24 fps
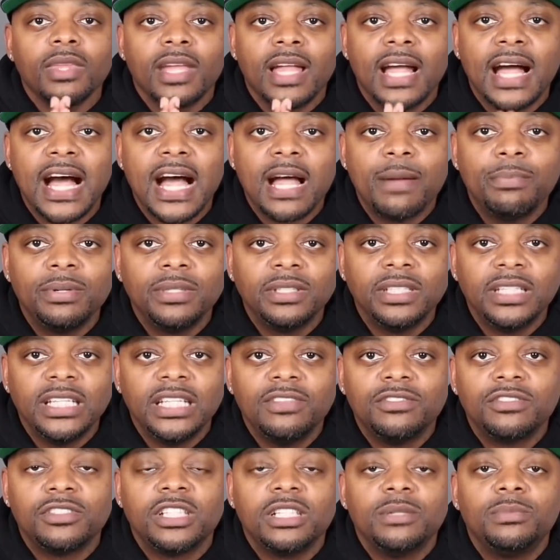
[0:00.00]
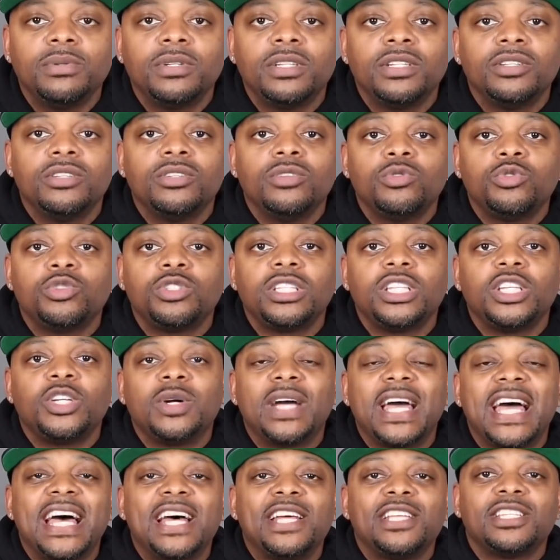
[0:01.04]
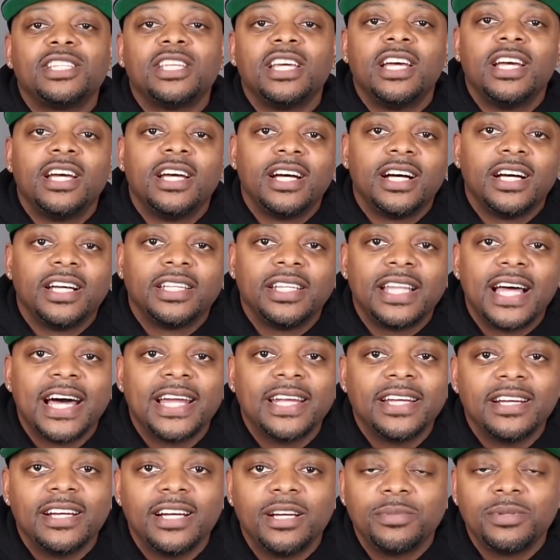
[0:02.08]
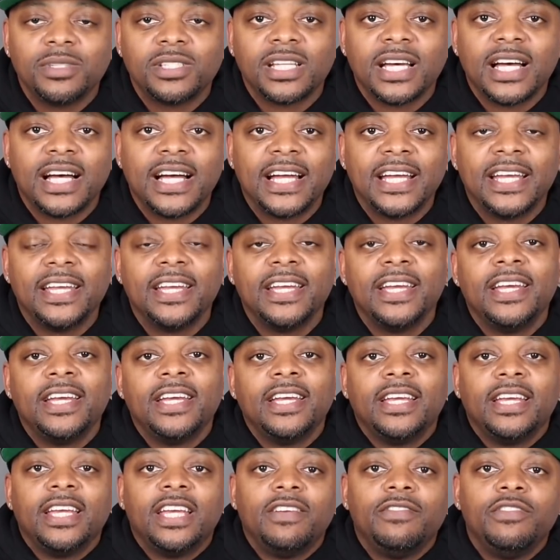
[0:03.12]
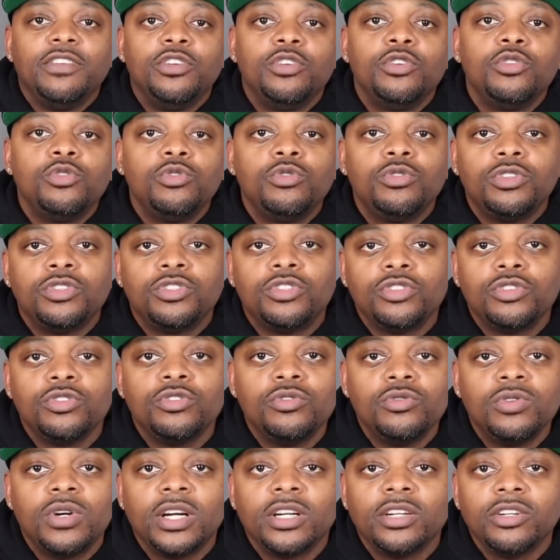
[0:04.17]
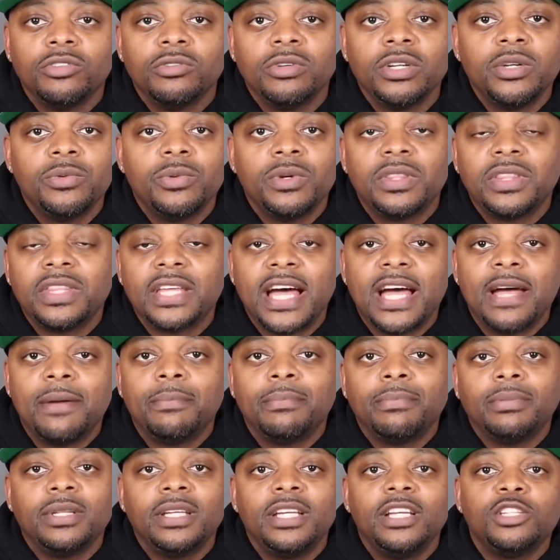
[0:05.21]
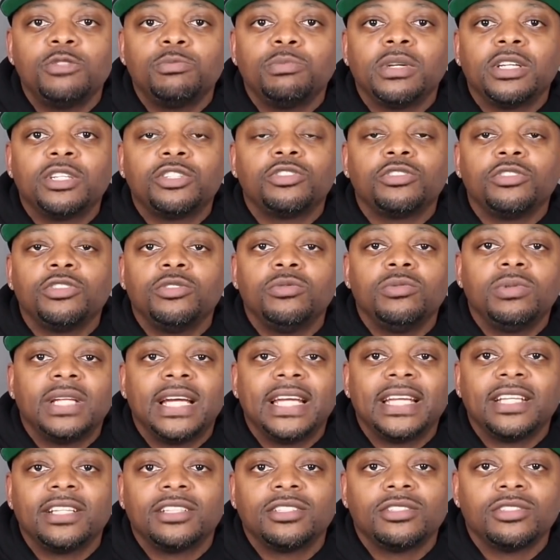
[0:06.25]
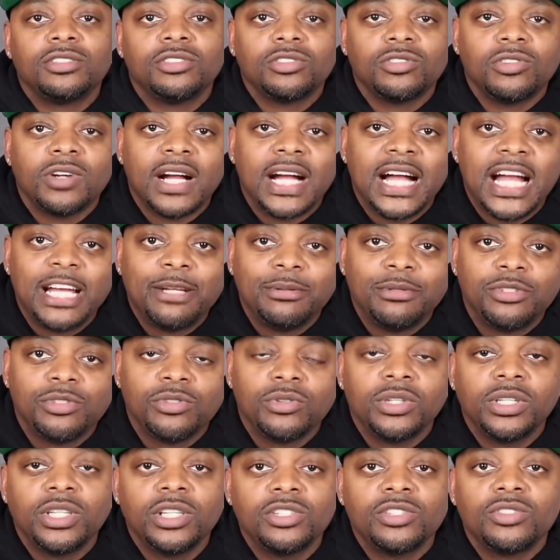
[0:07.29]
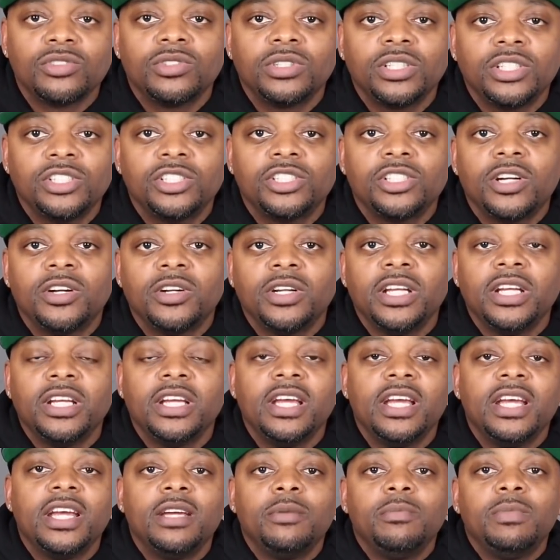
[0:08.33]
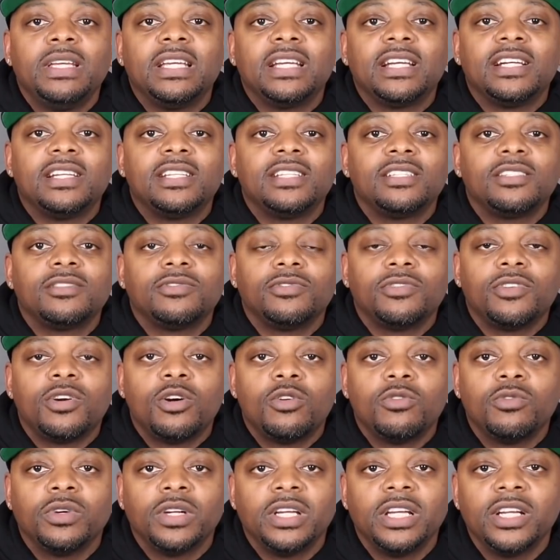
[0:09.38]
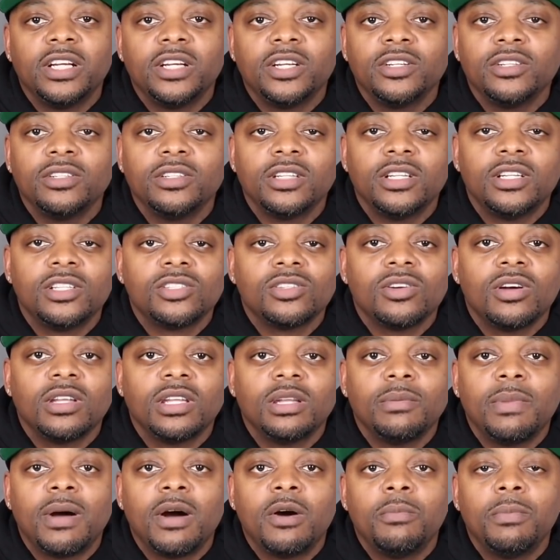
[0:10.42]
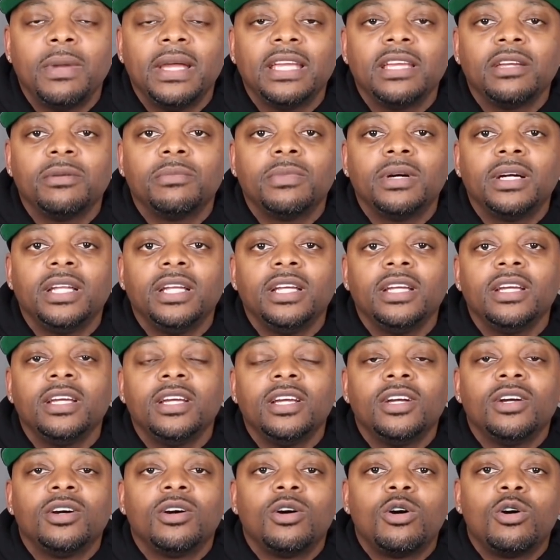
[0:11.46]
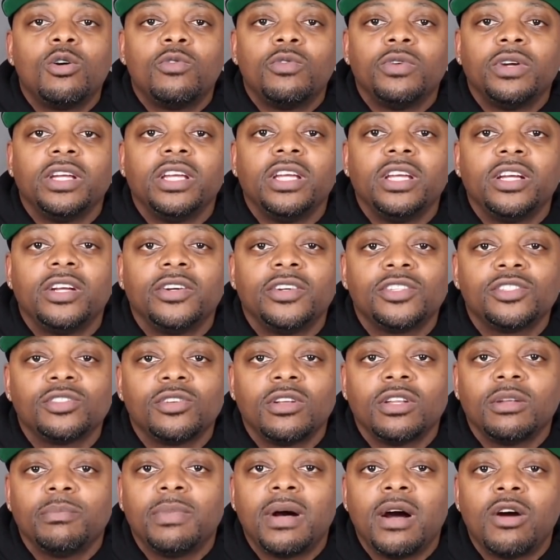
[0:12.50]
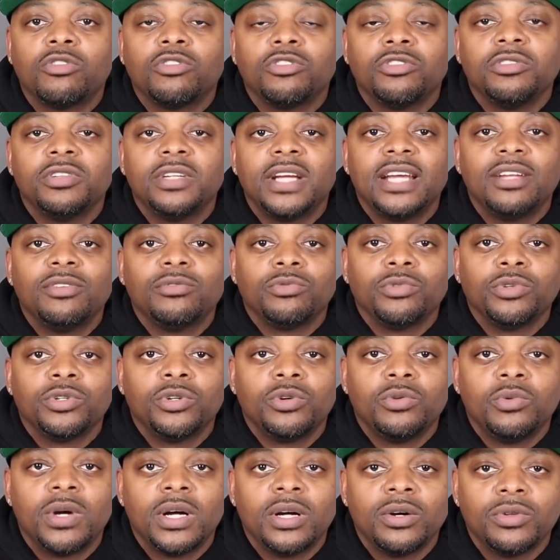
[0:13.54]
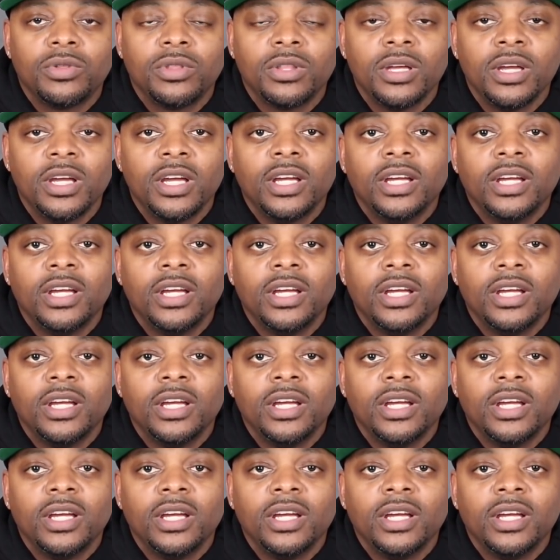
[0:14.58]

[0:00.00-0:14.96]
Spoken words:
I believe Shiba Inu still has a lot of upside. If you too agree with that, please make sure you like and subscribe. Join us on a journey, because over here, it's all about making money. Over here, it's all about creating real wealth